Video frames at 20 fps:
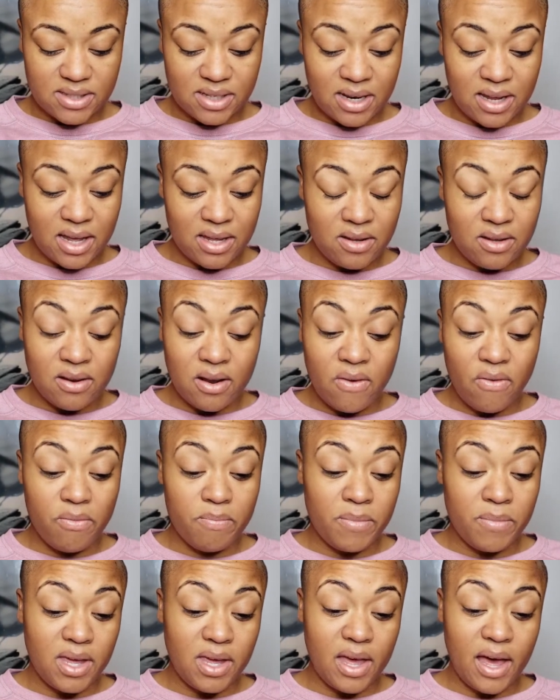And you know
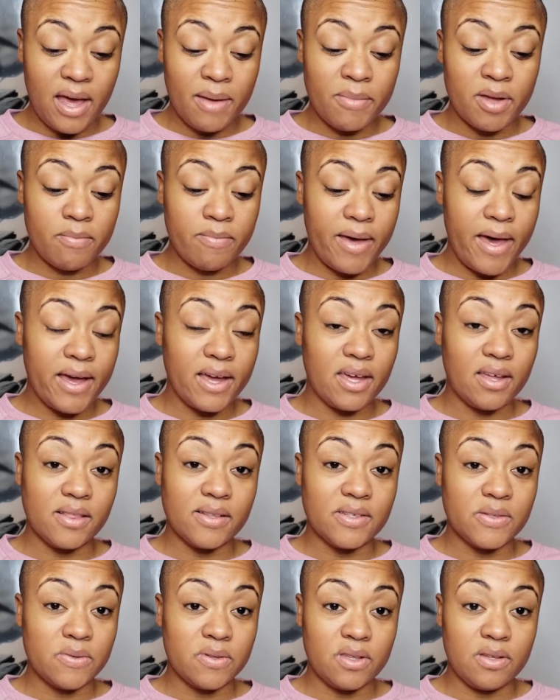me, I'm unpacking
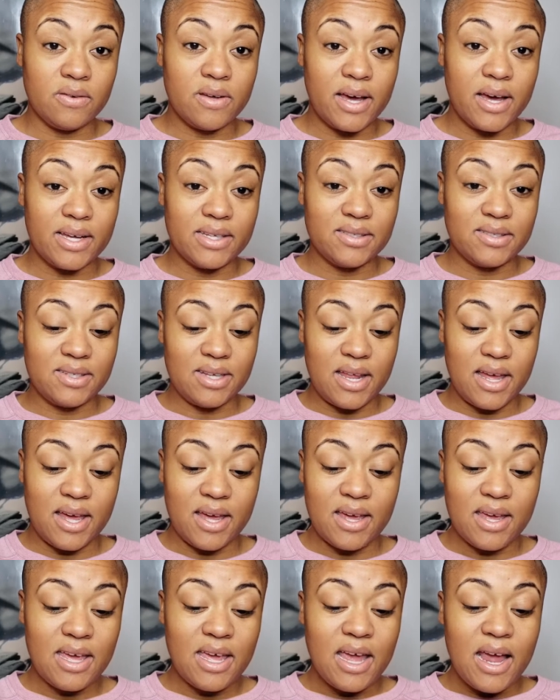this with you guys today.